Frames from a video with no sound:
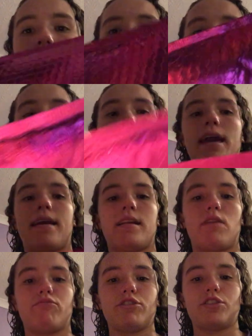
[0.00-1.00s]
came and
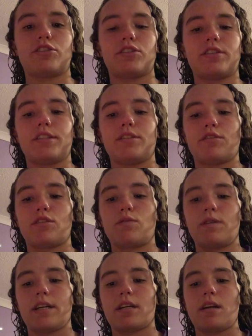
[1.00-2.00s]
we're just gonna do a
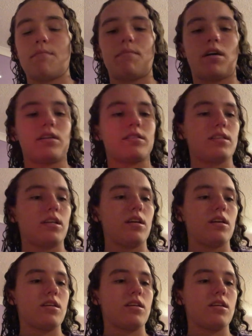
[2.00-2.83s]
quick unboxing.